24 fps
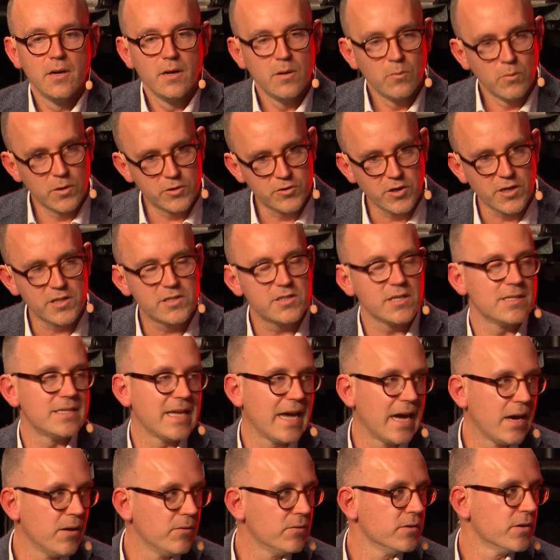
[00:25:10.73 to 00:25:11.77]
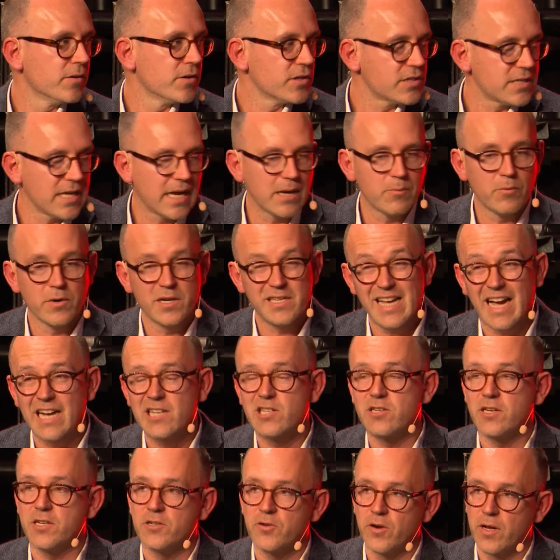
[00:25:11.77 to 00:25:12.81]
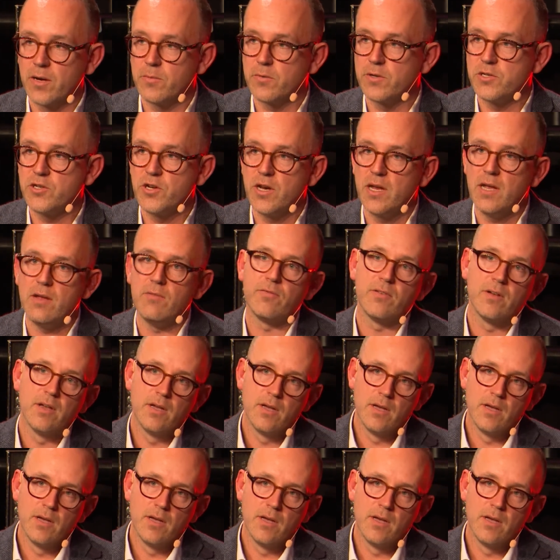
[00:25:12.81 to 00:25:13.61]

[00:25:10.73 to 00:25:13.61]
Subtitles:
we'll try to sit down, understand what he's actually trying to achieve,